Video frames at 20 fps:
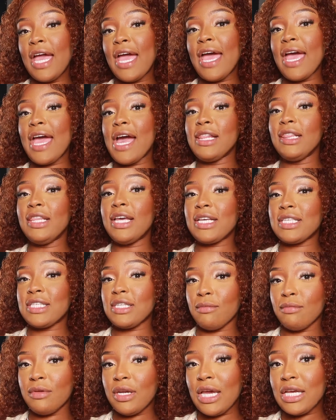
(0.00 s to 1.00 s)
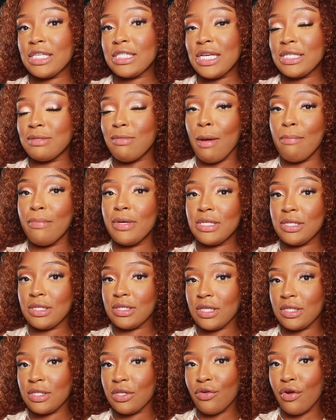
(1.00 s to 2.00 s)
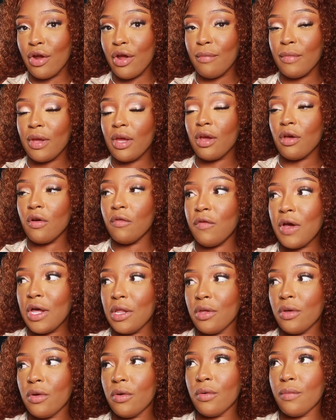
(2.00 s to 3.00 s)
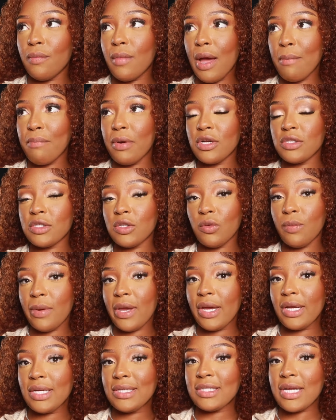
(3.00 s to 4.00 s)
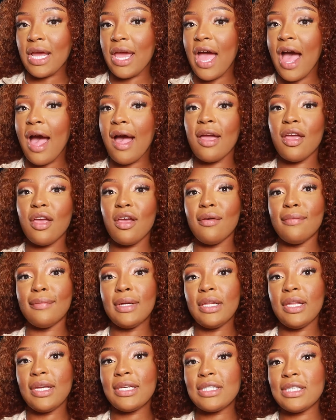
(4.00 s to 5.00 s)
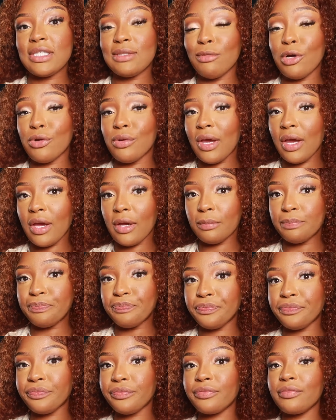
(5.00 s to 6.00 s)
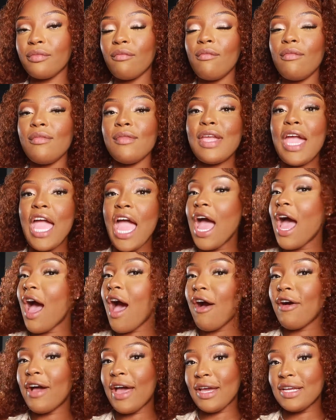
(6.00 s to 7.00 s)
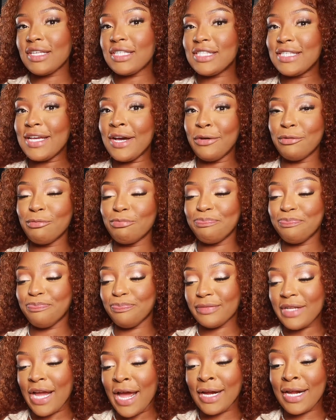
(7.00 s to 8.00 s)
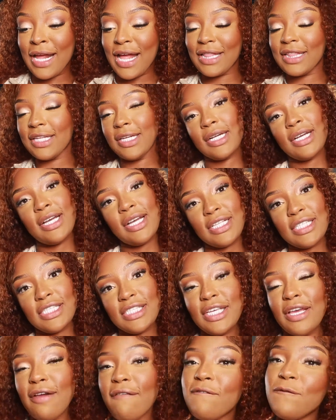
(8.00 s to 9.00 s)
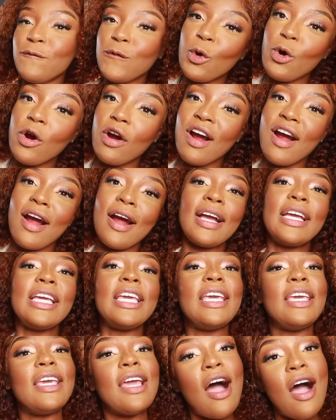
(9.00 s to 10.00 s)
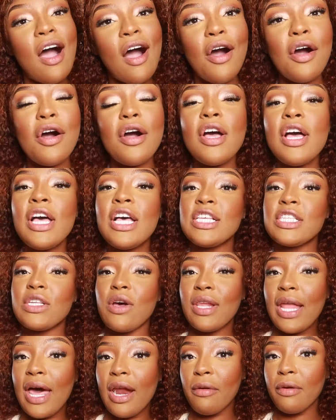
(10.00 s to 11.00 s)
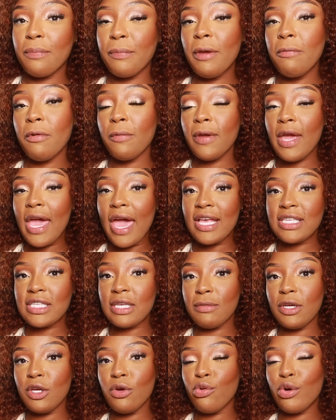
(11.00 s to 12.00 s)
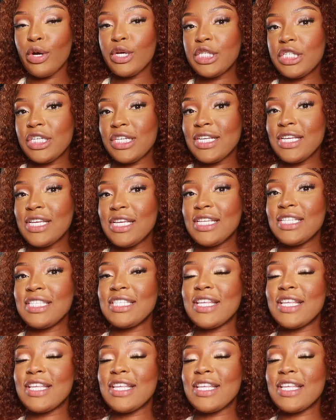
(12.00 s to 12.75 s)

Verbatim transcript: at Lex Up Next. That's my business Instagram. And go follow my personal page at I am Alexis Monee. Okay, so I got the content for y'all. So a lot of people been asking me questions